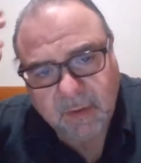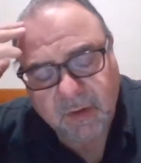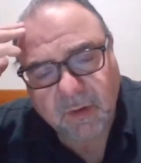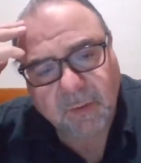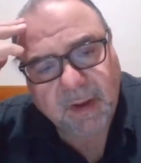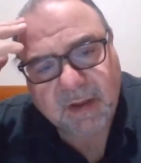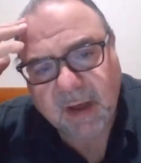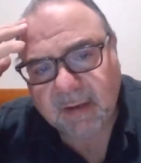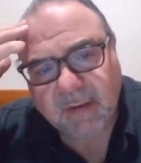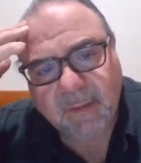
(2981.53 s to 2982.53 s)
she'll reach
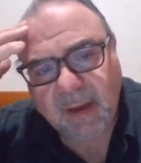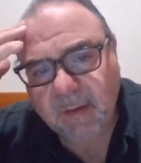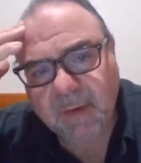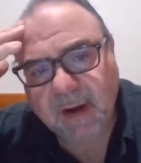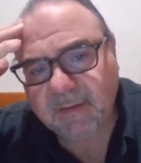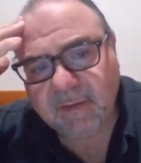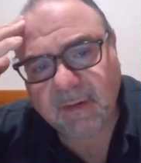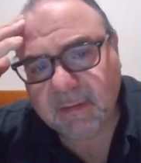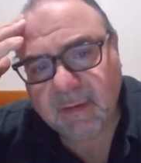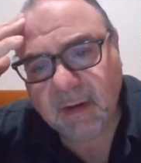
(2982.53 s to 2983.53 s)
out to me
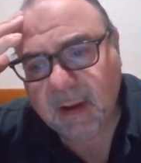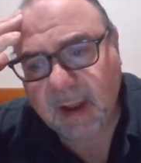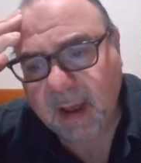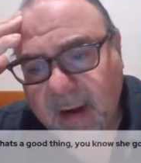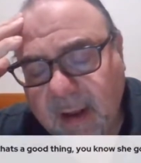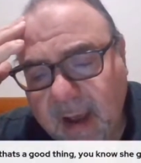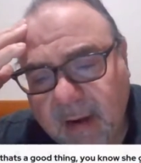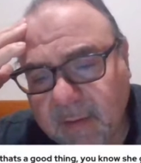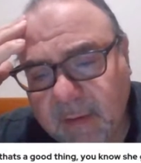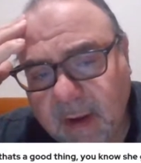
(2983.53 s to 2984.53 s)
whenever.
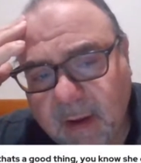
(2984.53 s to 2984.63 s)
I don't